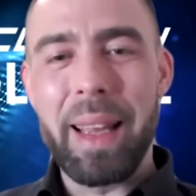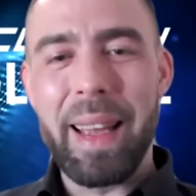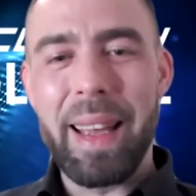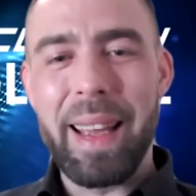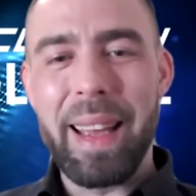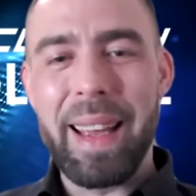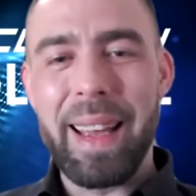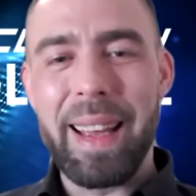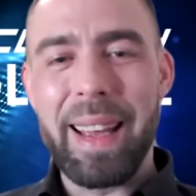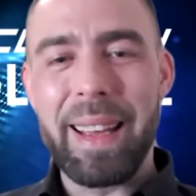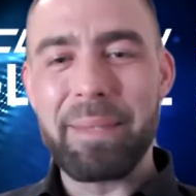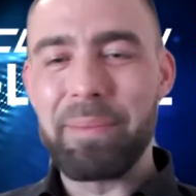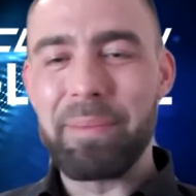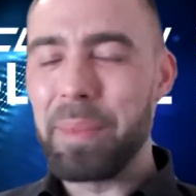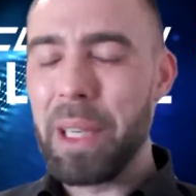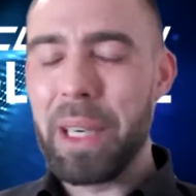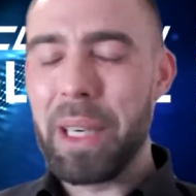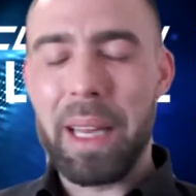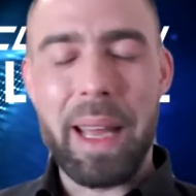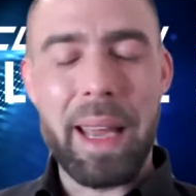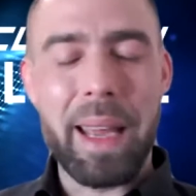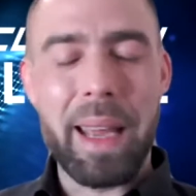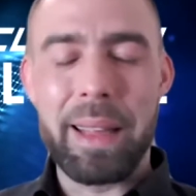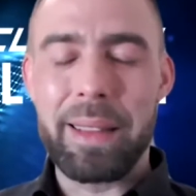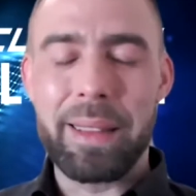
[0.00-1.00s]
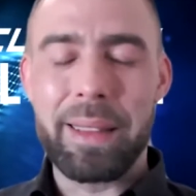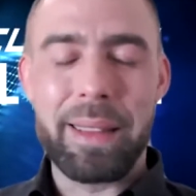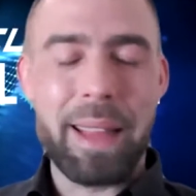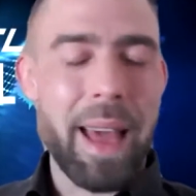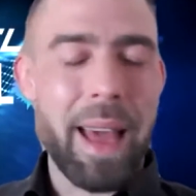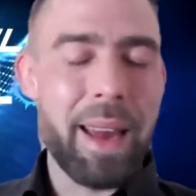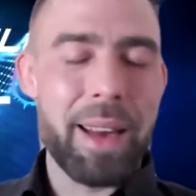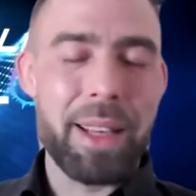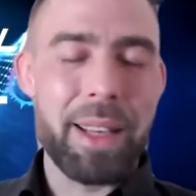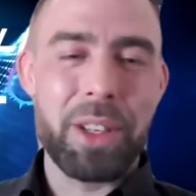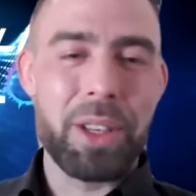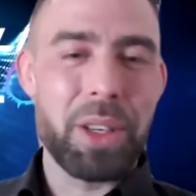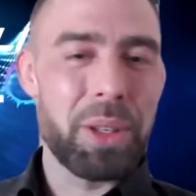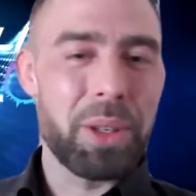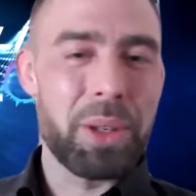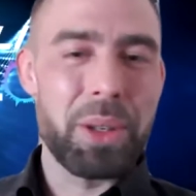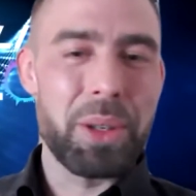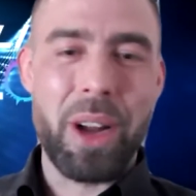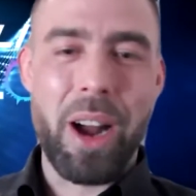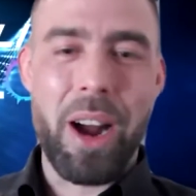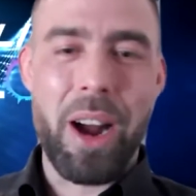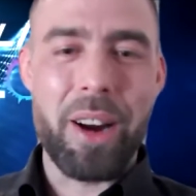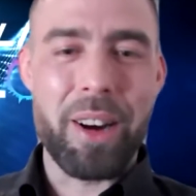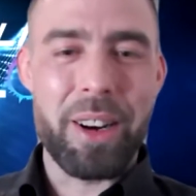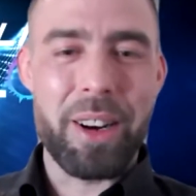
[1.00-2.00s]
and that is just to
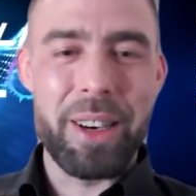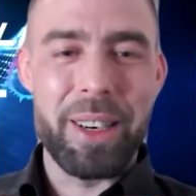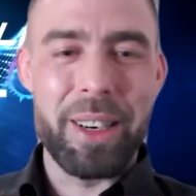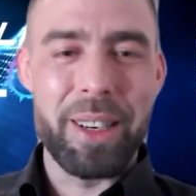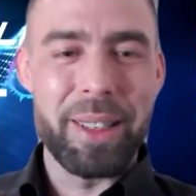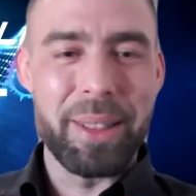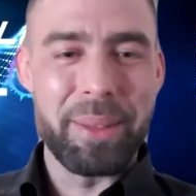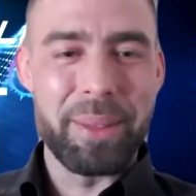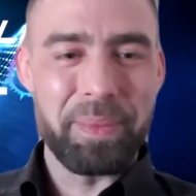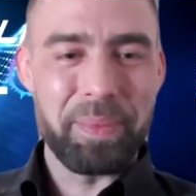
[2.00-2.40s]
conquer.